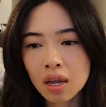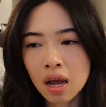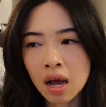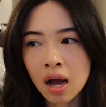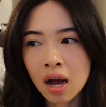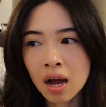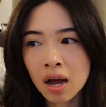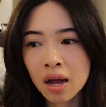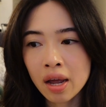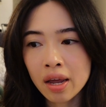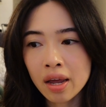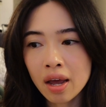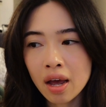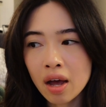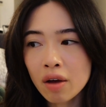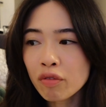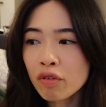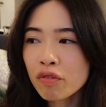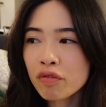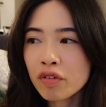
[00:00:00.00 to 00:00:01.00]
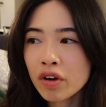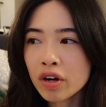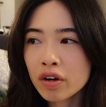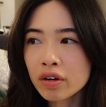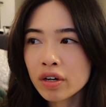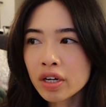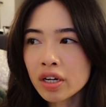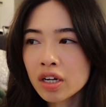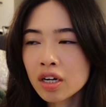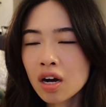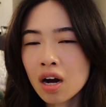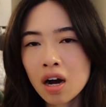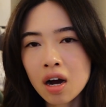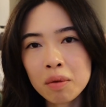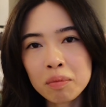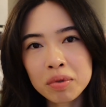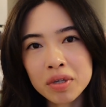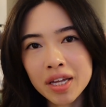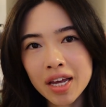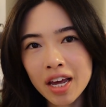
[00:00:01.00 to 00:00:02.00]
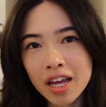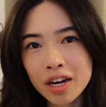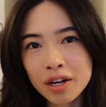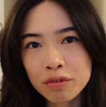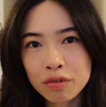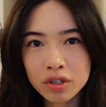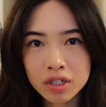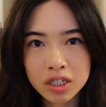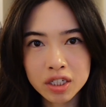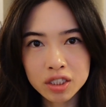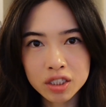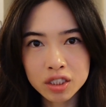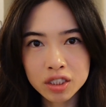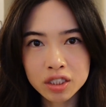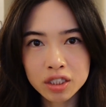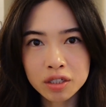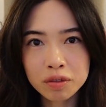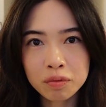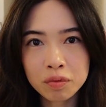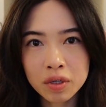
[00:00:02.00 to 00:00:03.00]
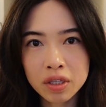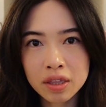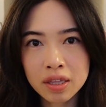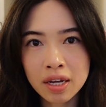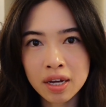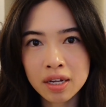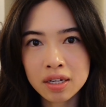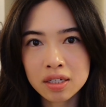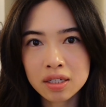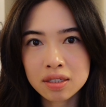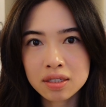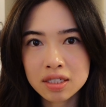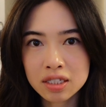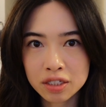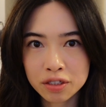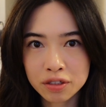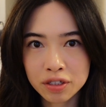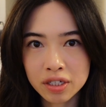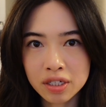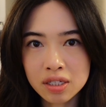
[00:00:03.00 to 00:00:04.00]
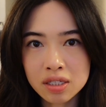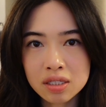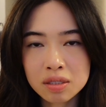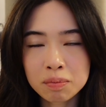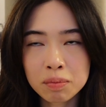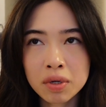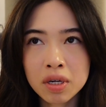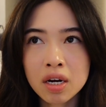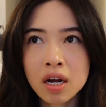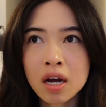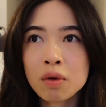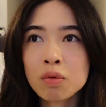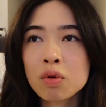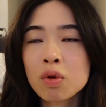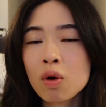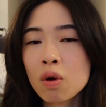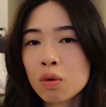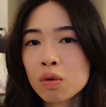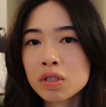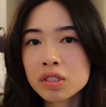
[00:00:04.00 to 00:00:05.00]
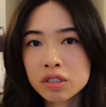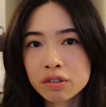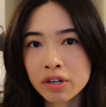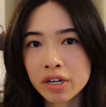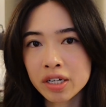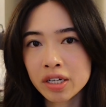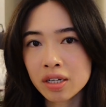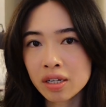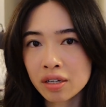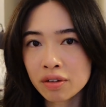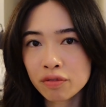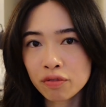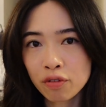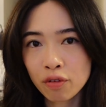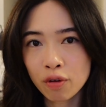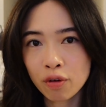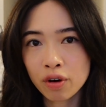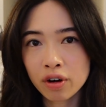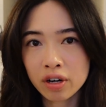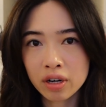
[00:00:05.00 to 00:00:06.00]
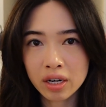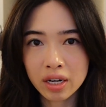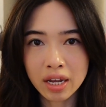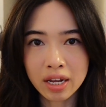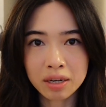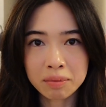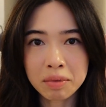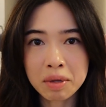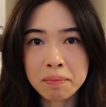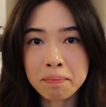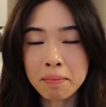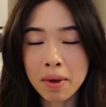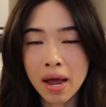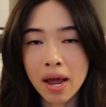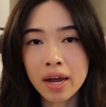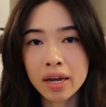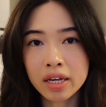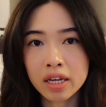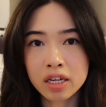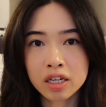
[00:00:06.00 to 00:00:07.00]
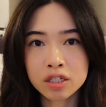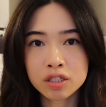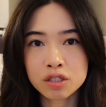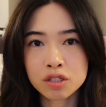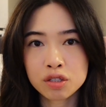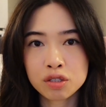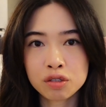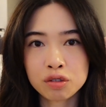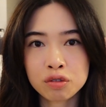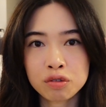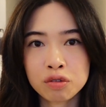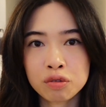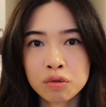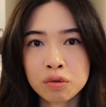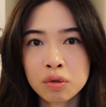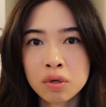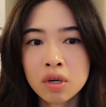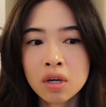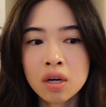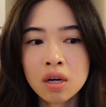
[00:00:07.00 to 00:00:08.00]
I have a very complicated relationship with that series, but I will always credit it for getting me back into